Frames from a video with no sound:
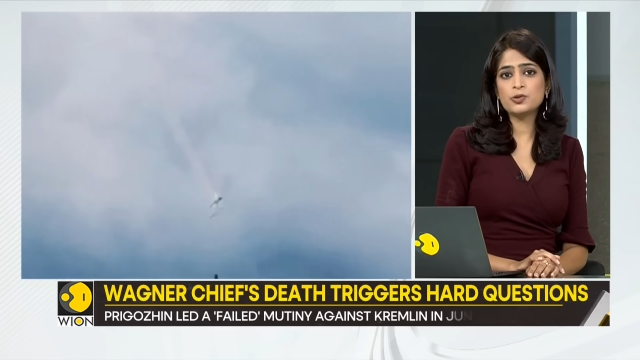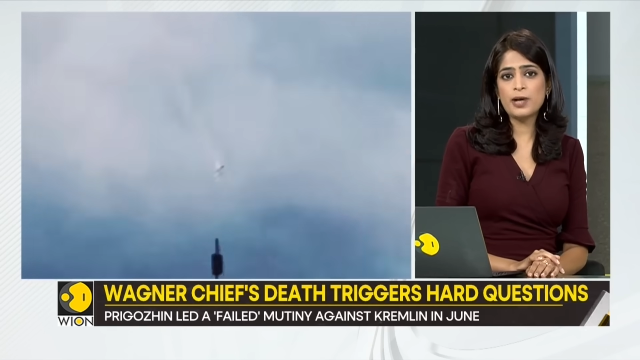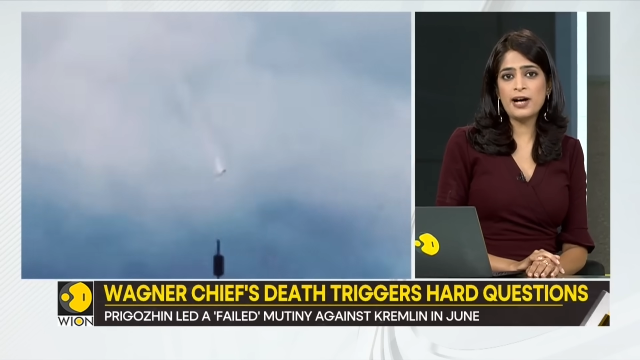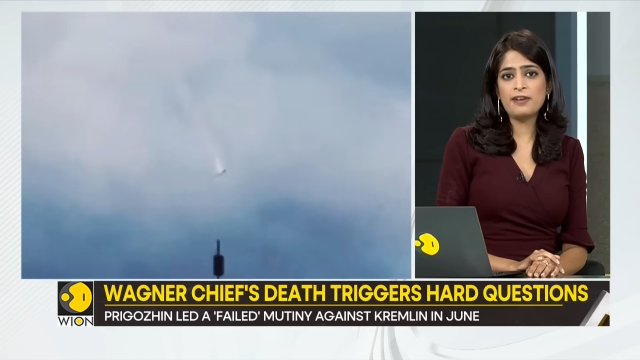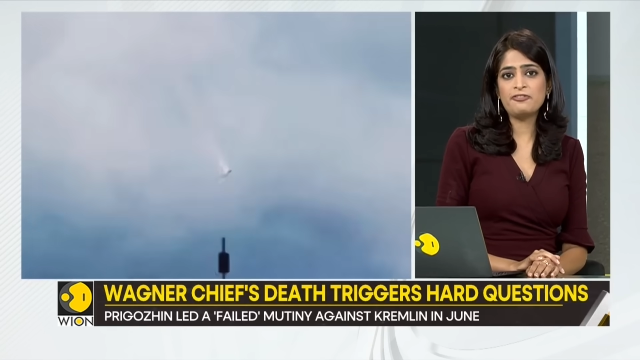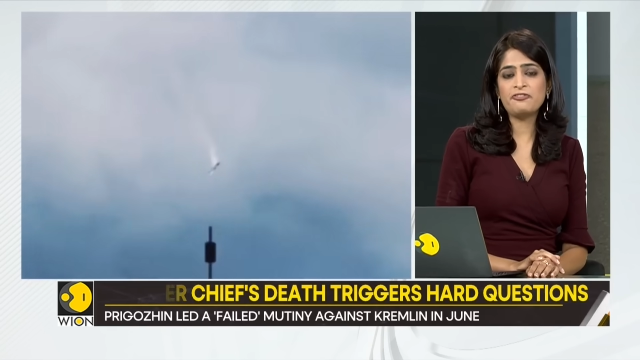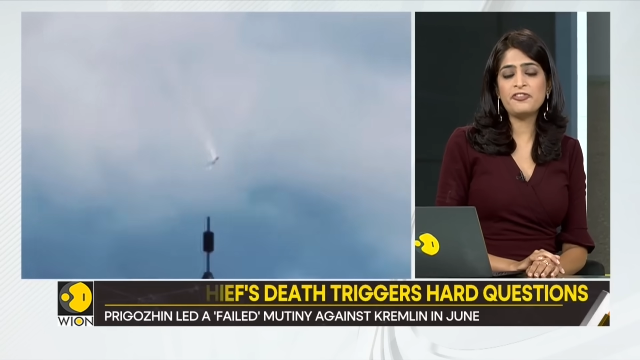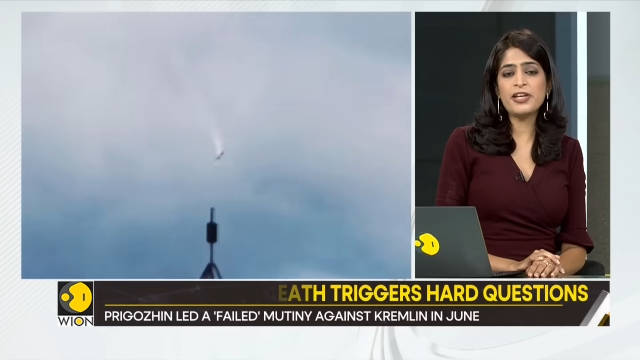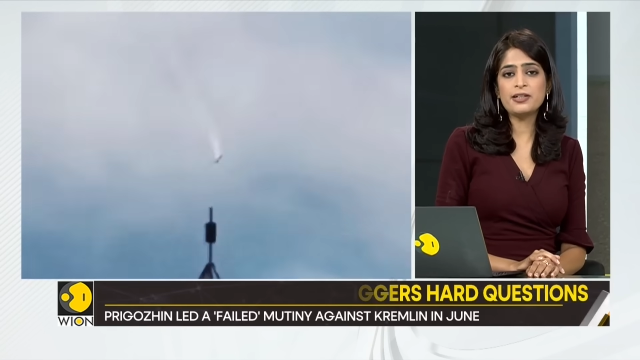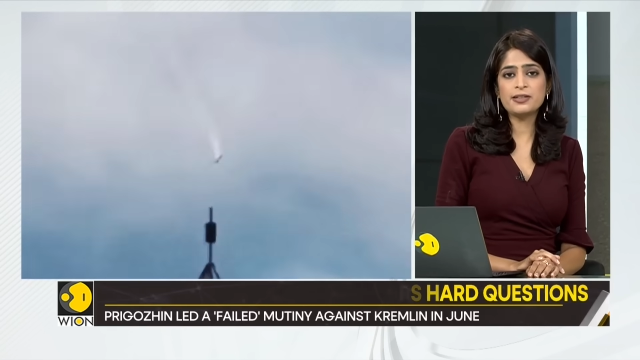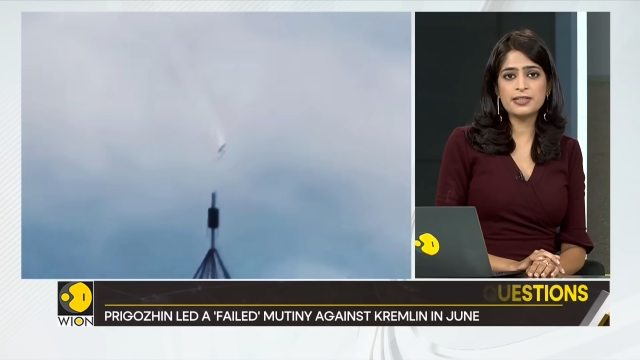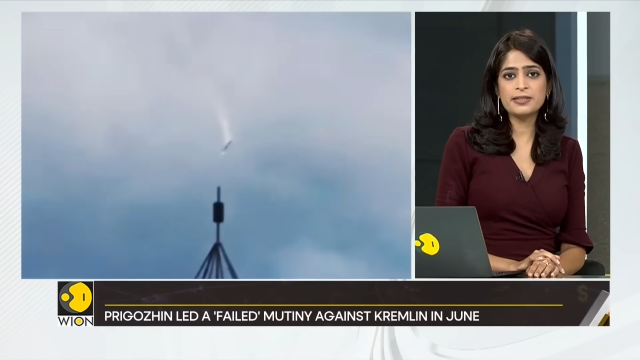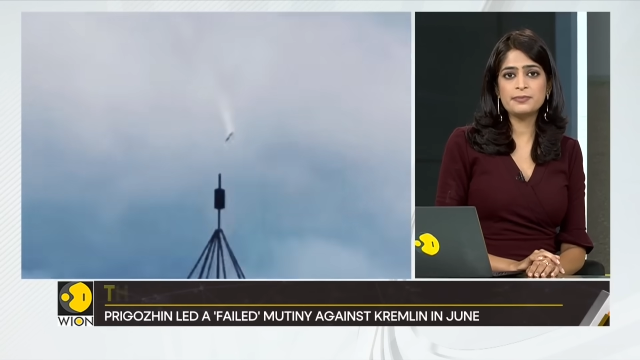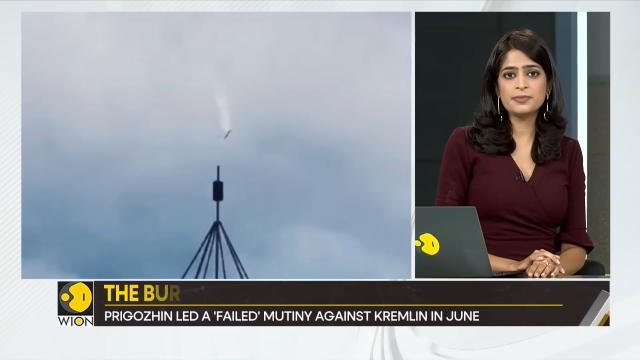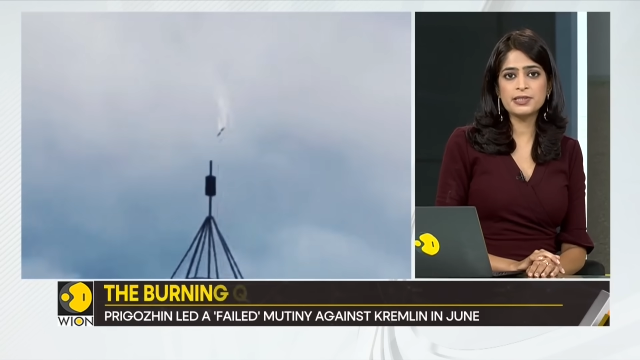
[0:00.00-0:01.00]
to have
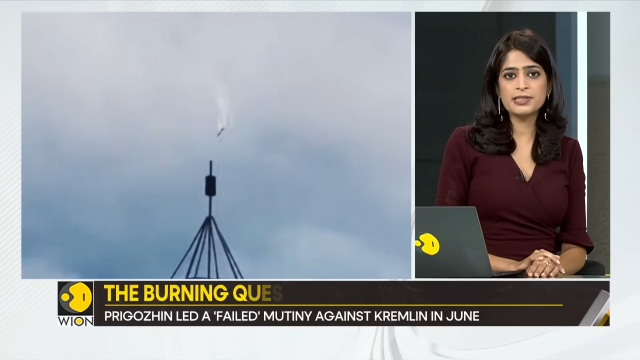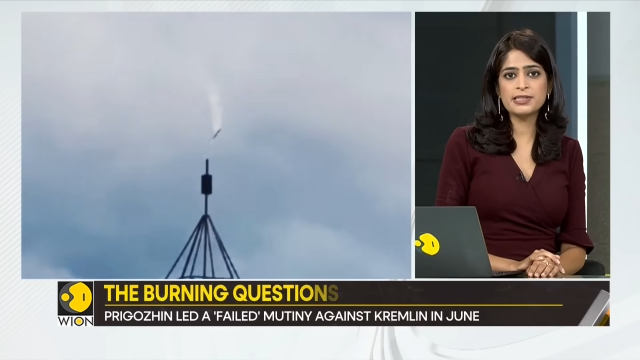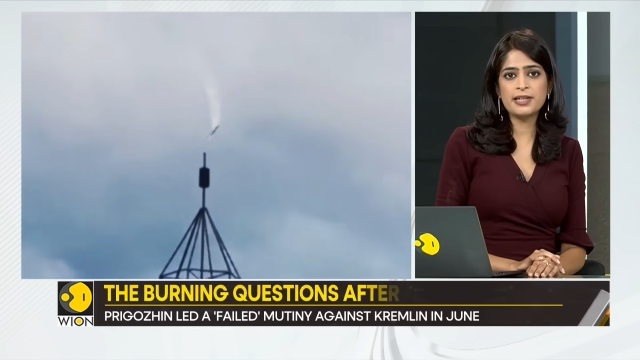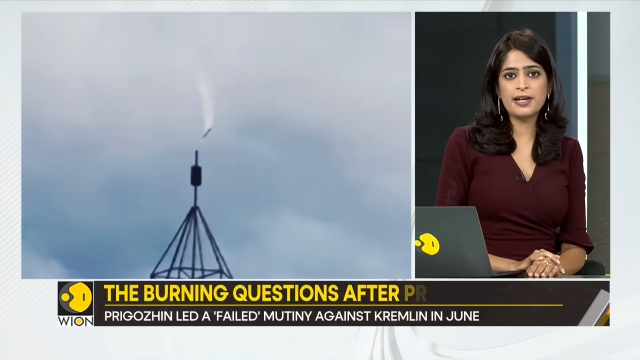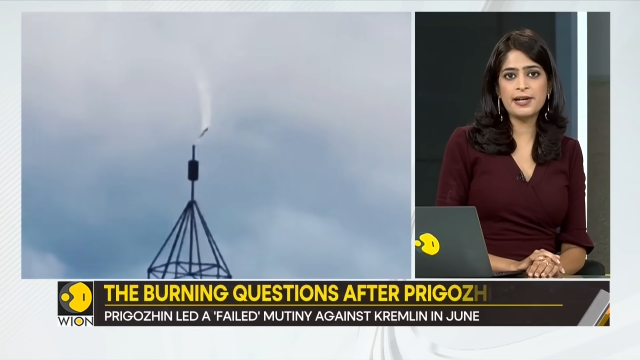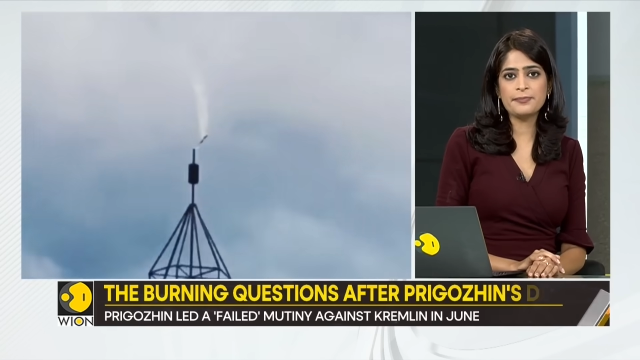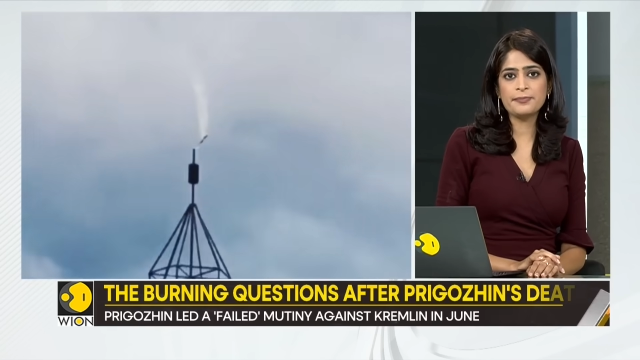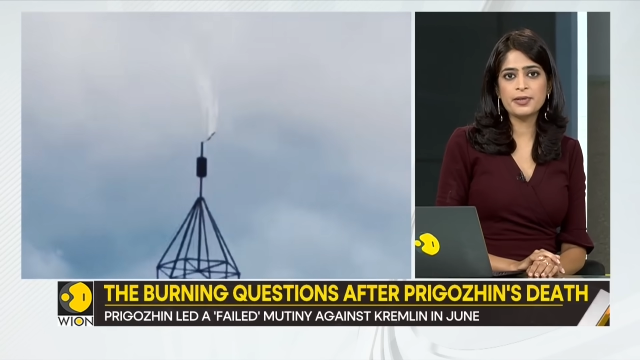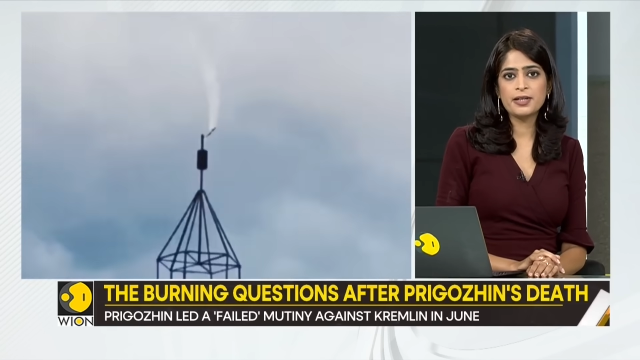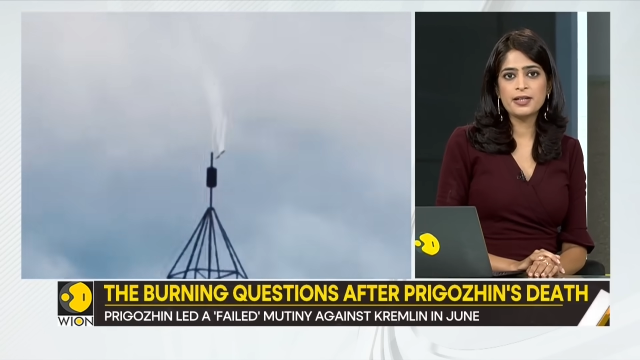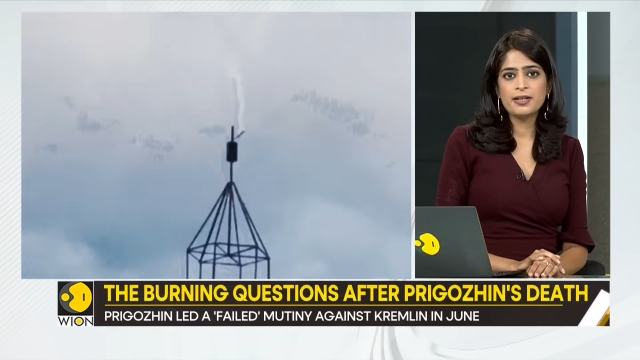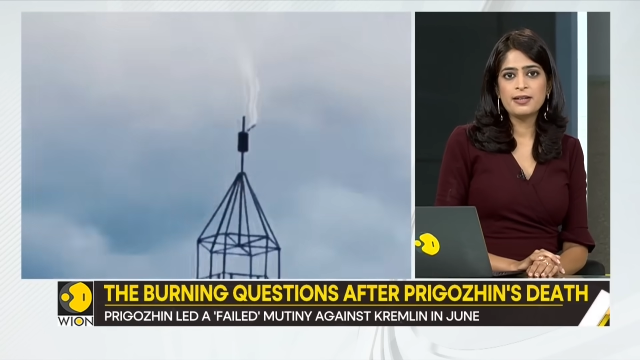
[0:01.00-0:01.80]
failed him this time.